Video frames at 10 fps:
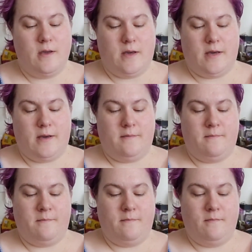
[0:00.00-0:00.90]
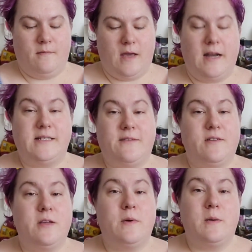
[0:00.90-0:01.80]
And I
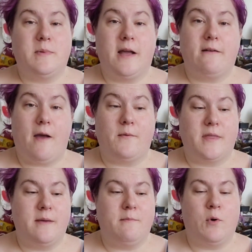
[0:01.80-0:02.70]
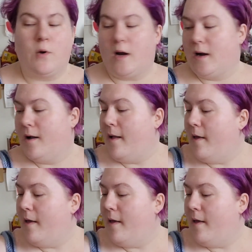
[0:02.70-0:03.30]
definitely want to play around with it more,